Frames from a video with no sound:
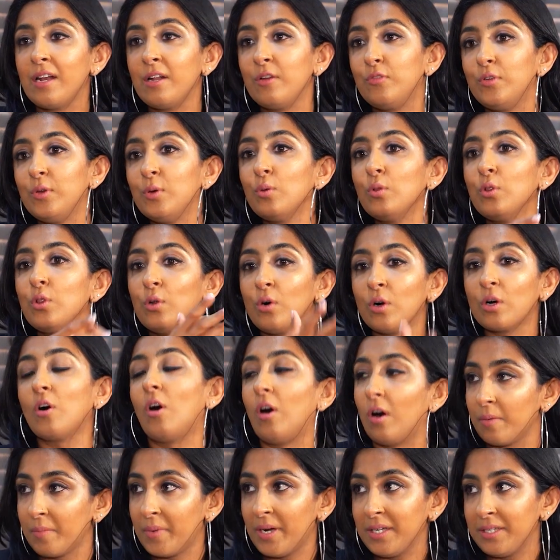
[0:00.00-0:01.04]
And if you look
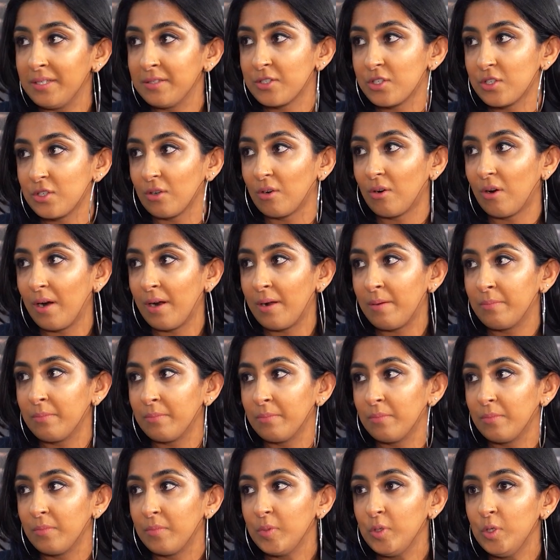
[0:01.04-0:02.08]
on my
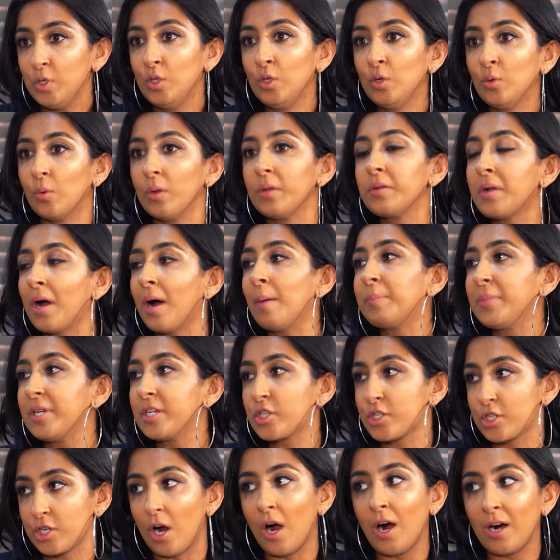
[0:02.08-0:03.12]
Instagram, you will not be
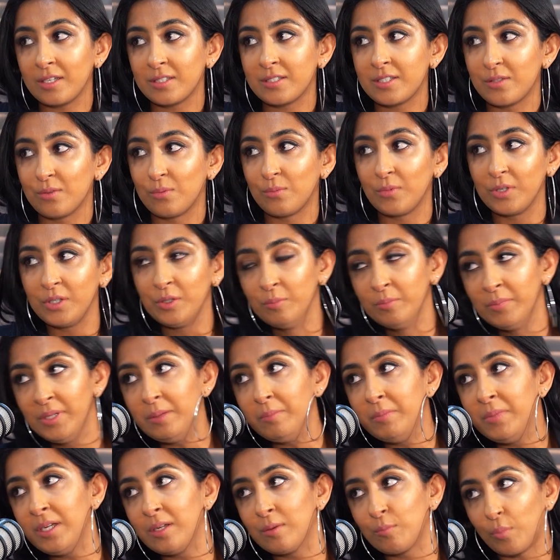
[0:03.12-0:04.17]
shocked when you
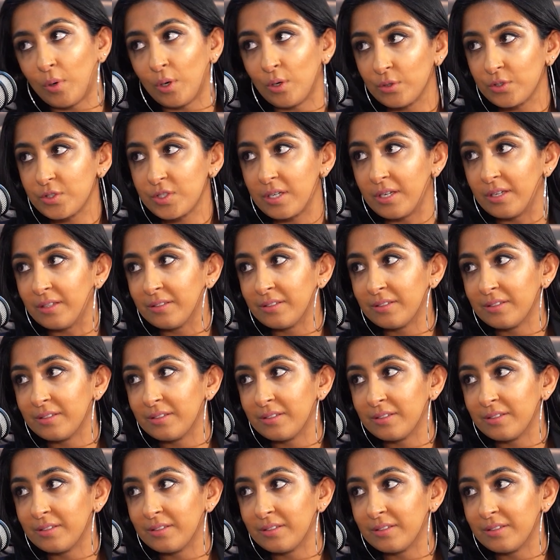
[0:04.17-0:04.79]
meet me in person.